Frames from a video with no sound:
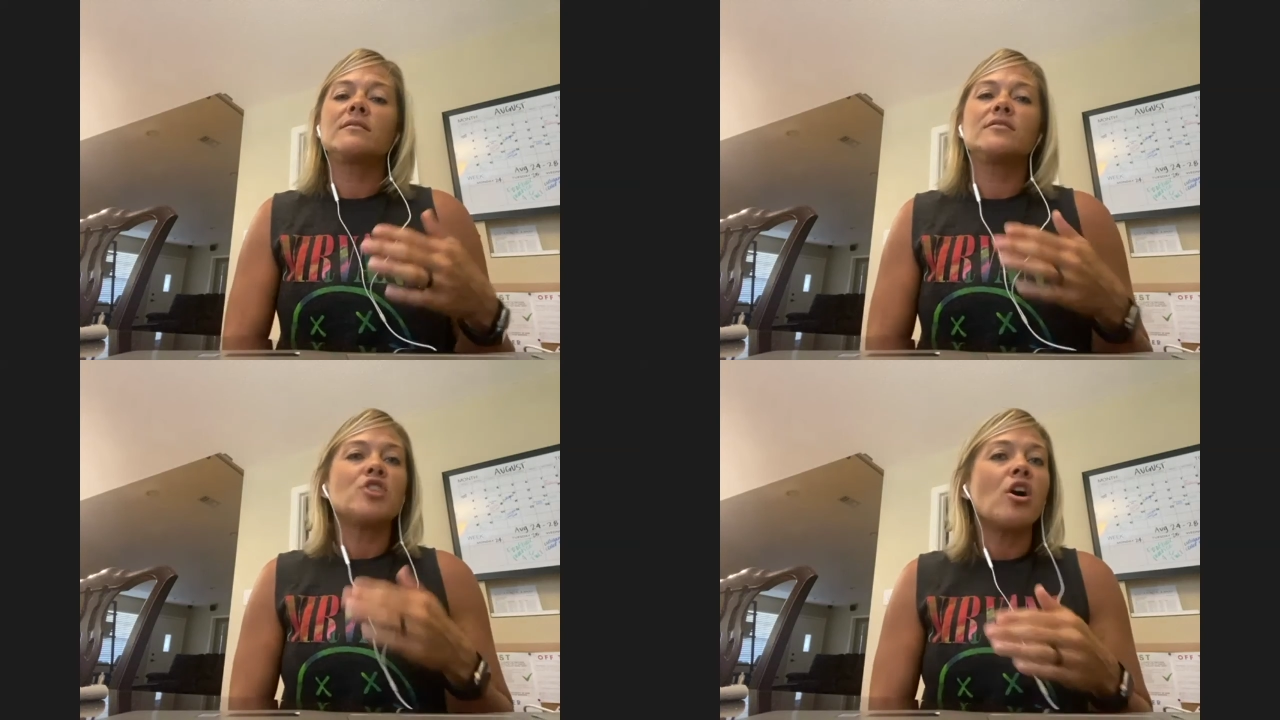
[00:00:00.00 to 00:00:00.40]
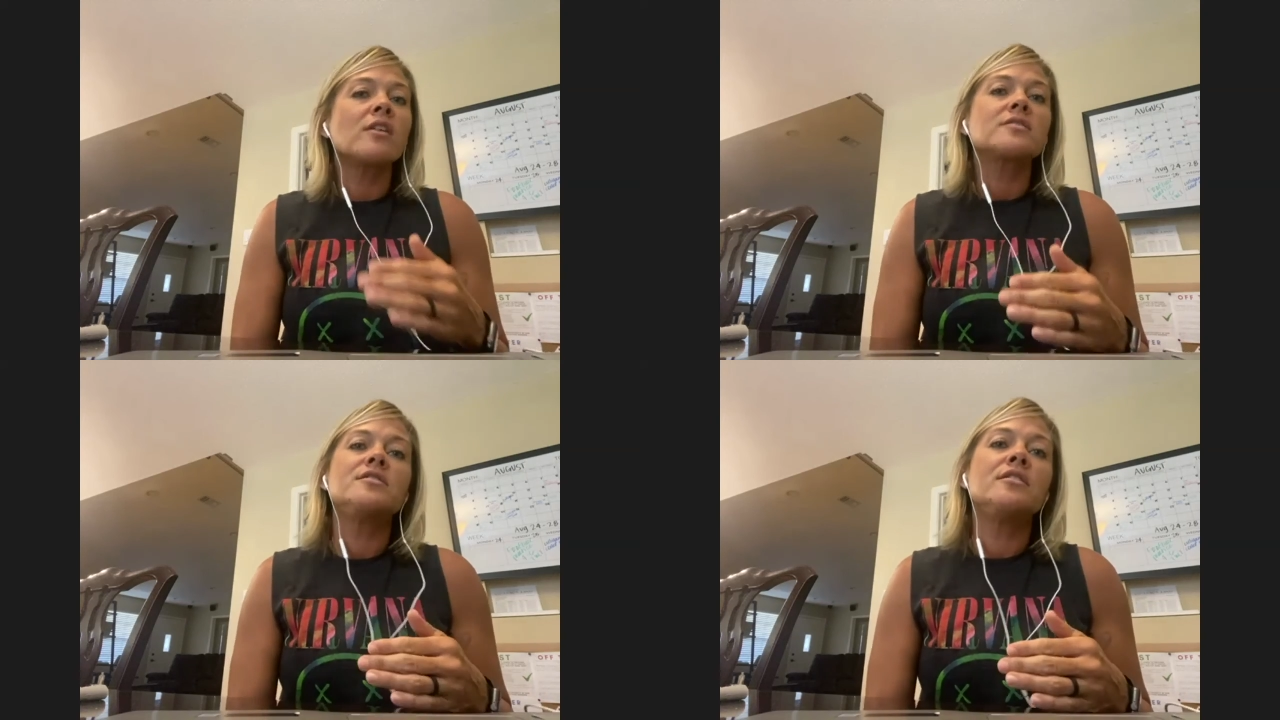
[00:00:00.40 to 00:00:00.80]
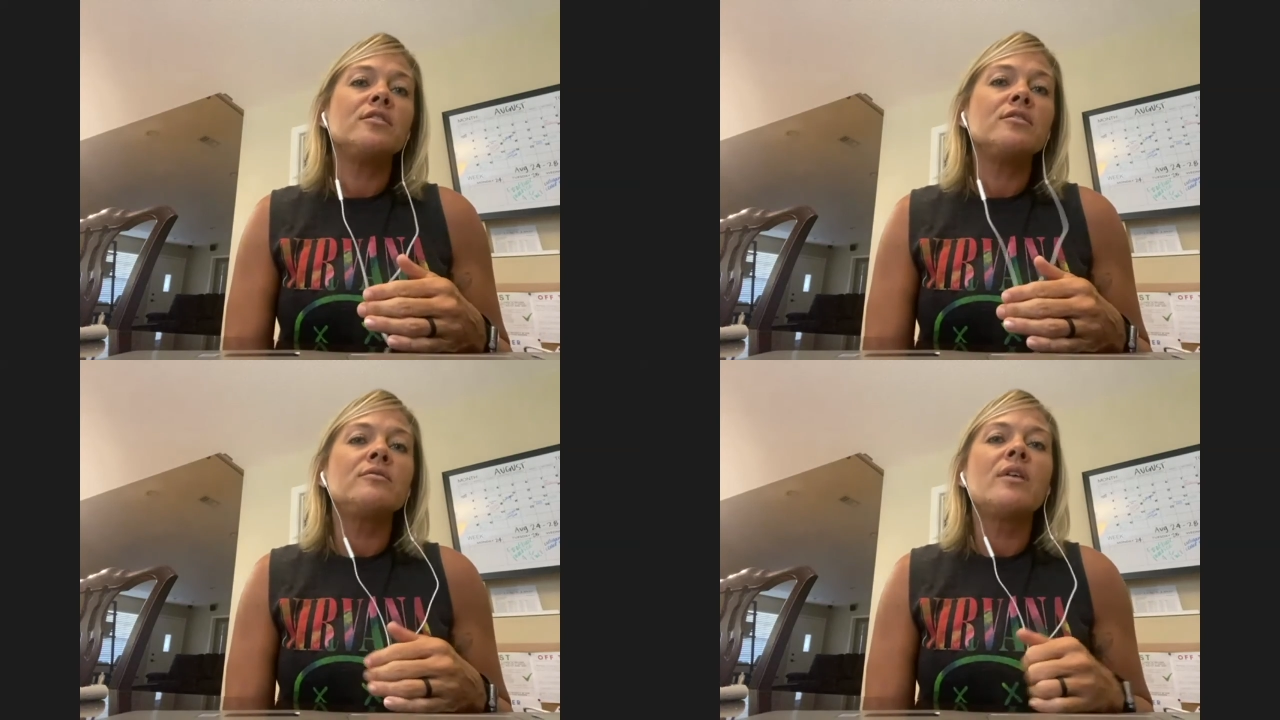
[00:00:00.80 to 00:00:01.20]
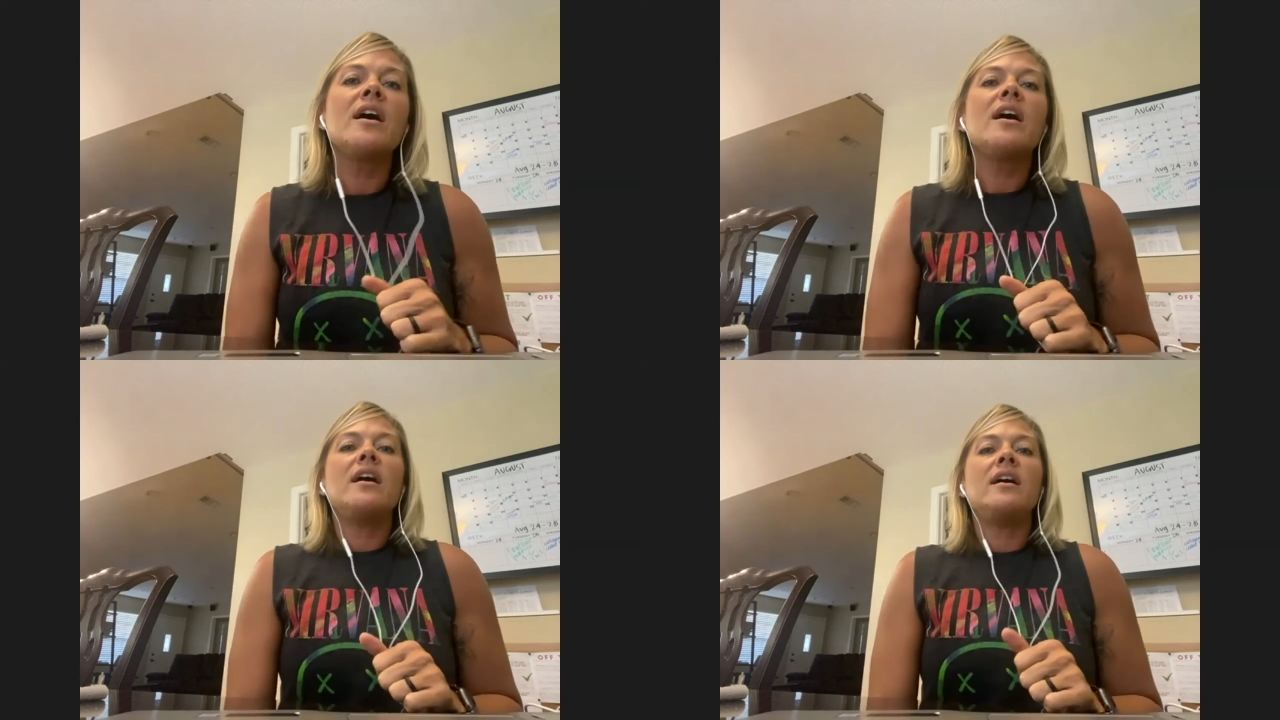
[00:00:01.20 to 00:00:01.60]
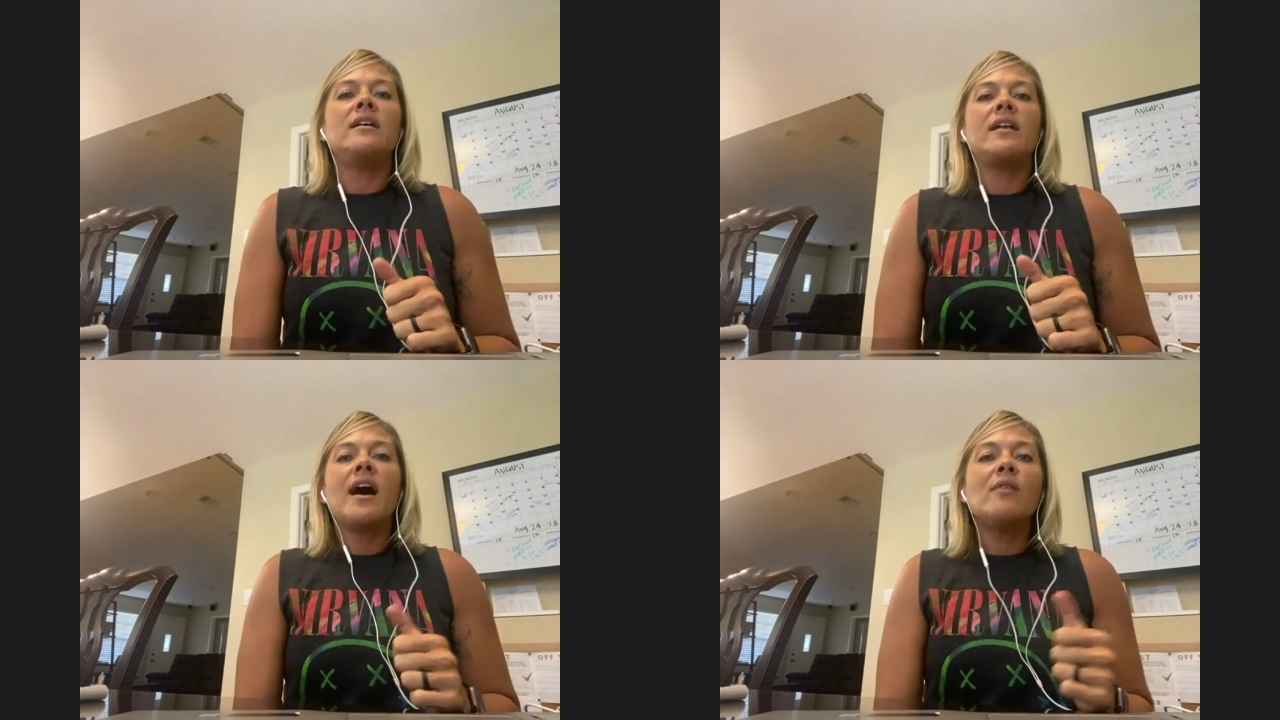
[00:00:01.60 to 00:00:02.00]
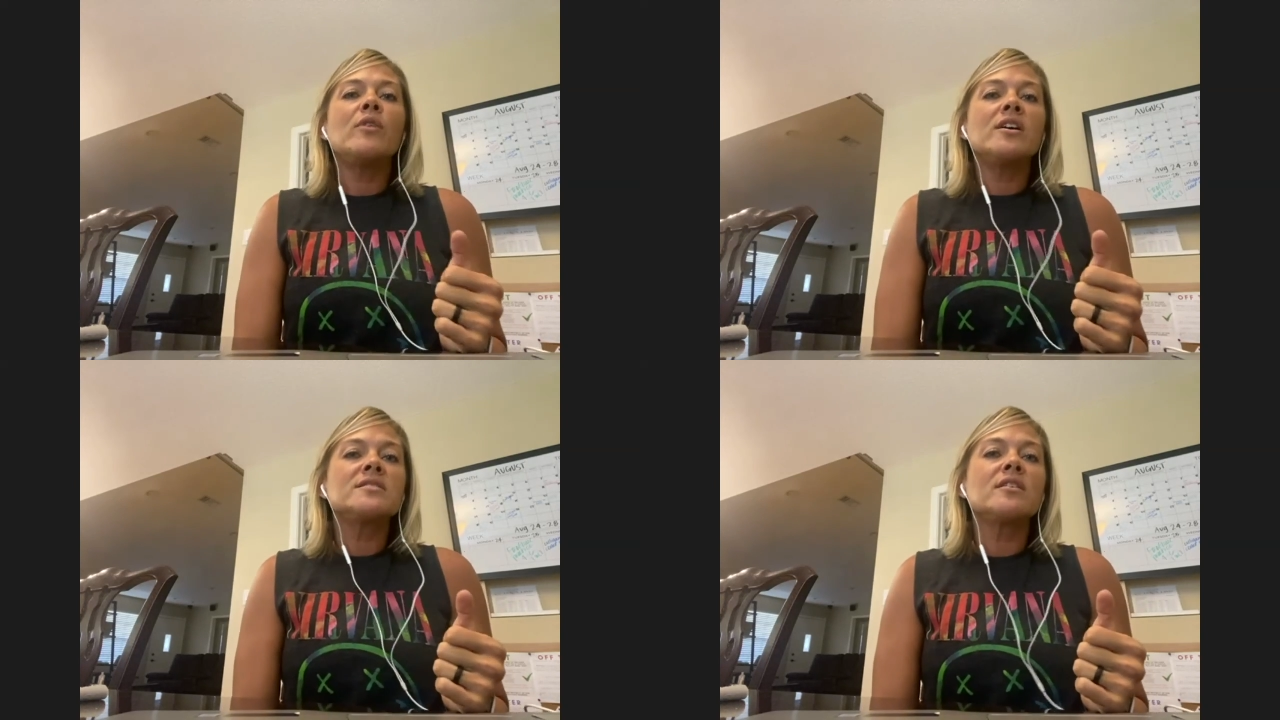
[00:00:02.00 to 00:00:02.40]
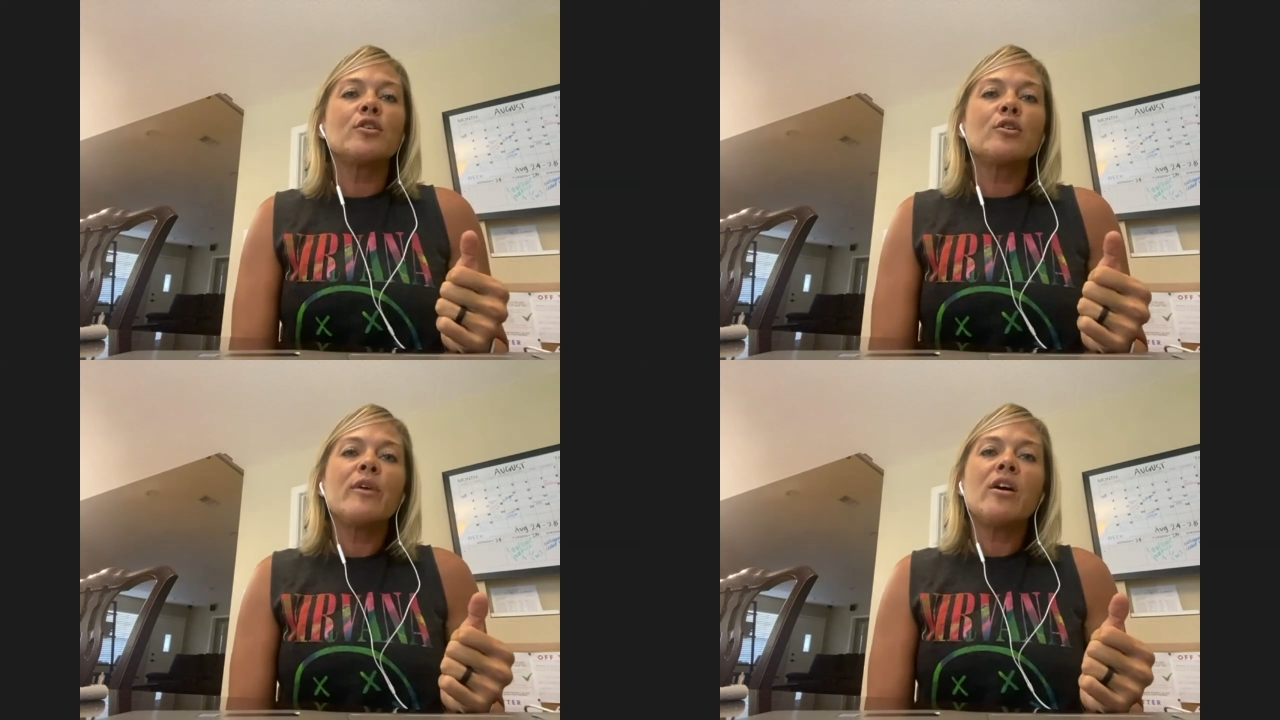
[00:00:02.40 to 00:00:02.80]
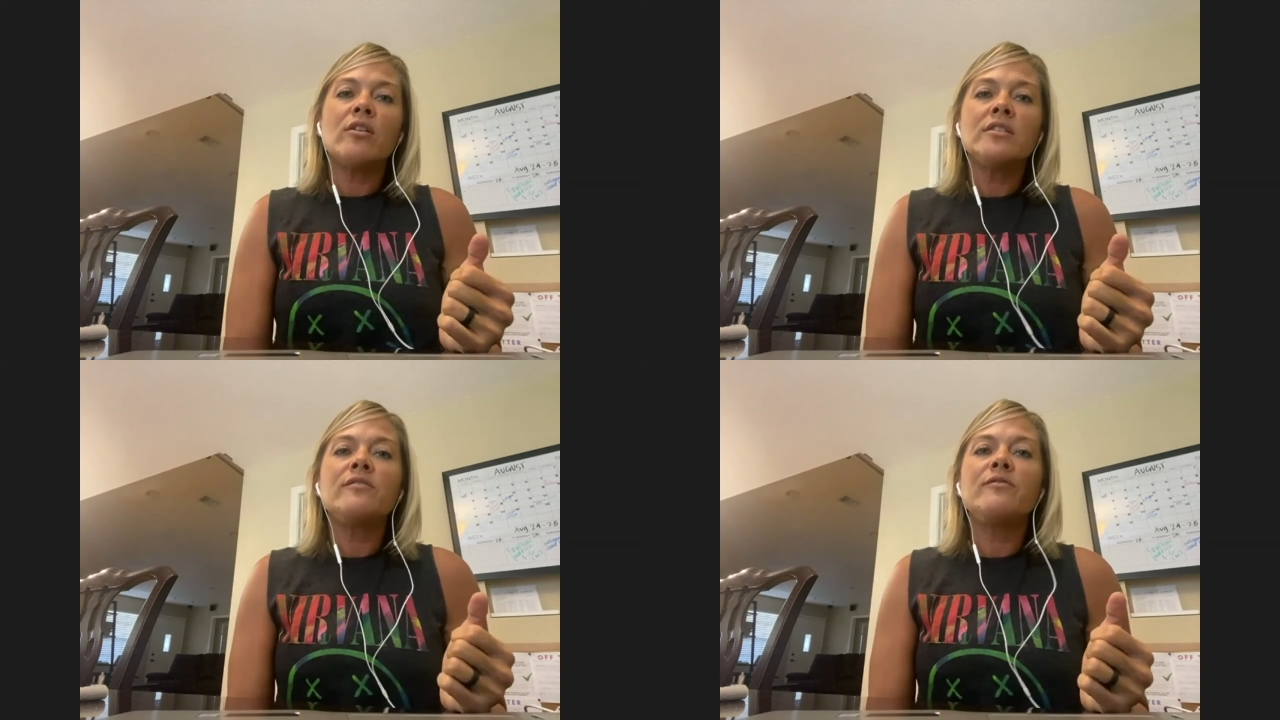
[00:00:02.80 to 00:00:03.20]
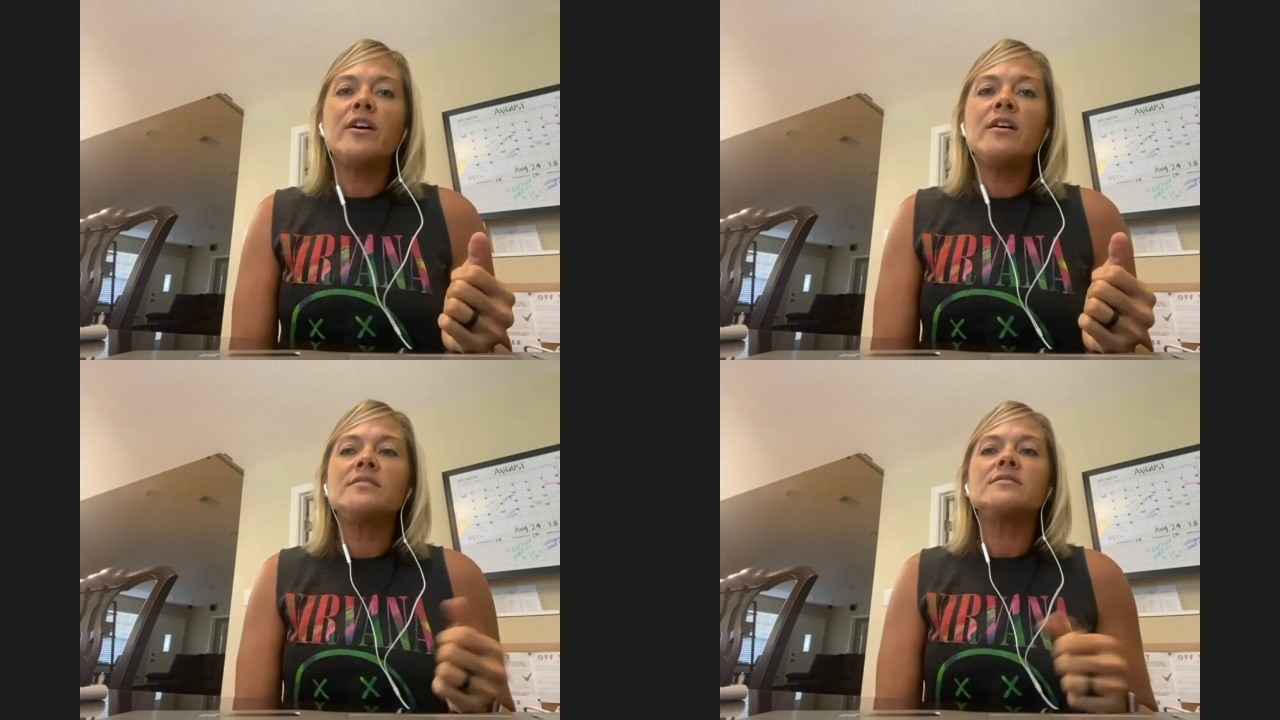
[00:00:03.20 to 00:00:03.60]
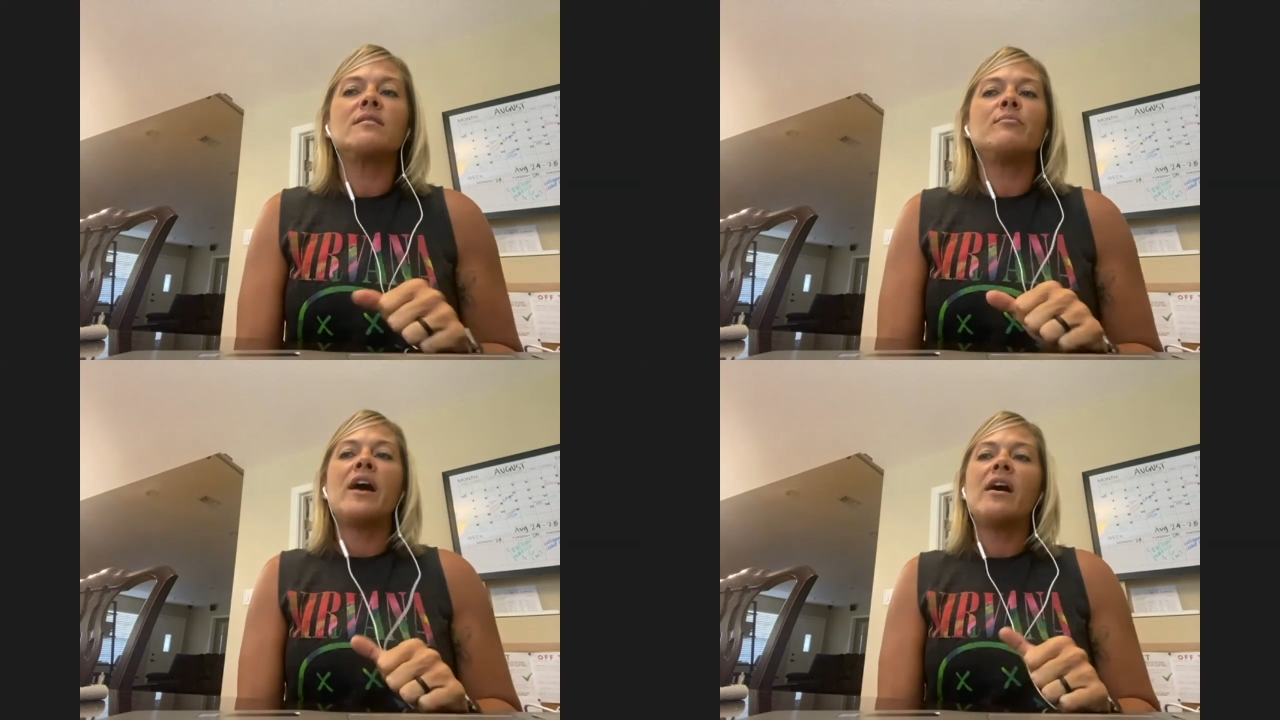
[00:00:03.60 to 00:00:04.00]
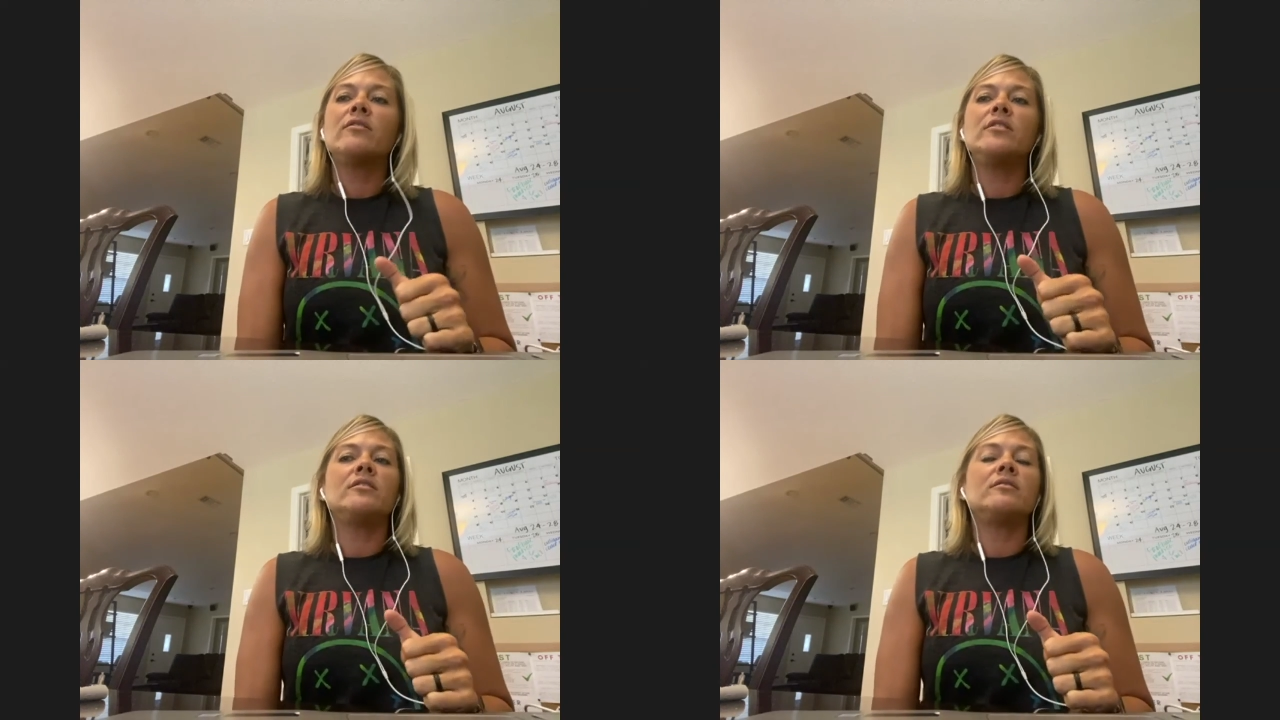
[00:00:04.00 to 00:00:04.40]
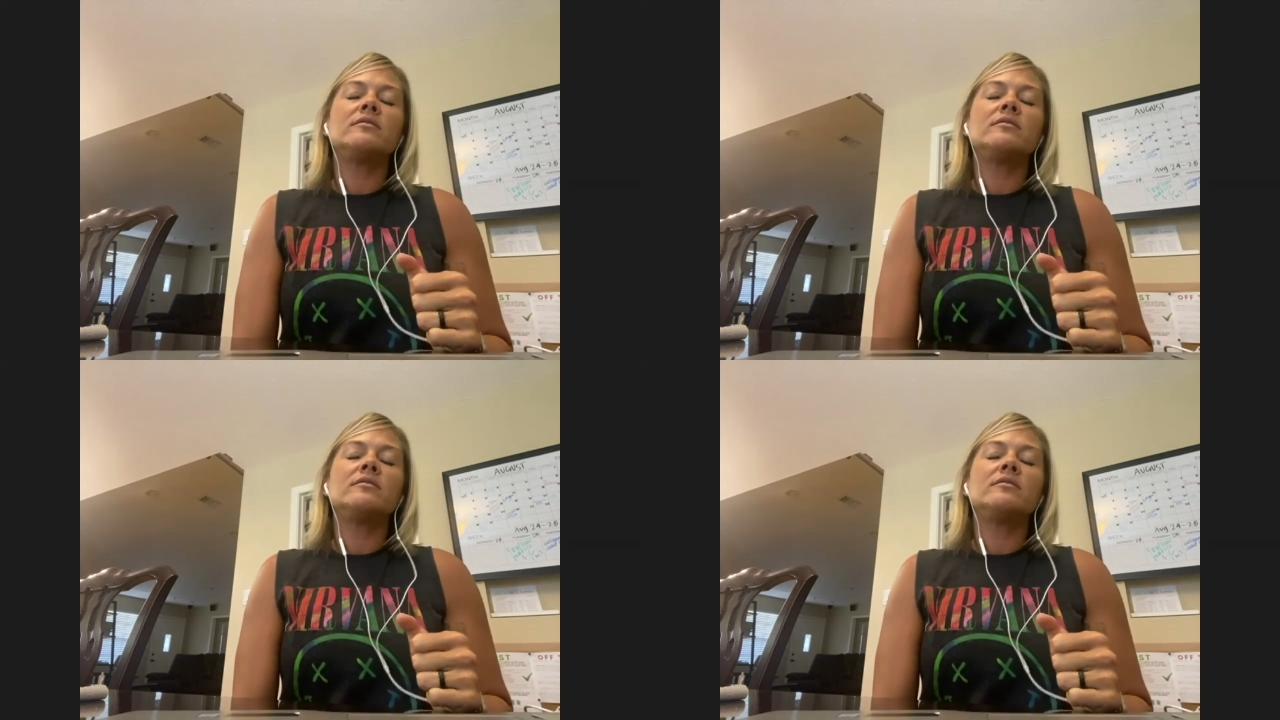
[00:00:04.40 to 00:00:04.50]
talked to you and I was a little bit on the fence about, you know,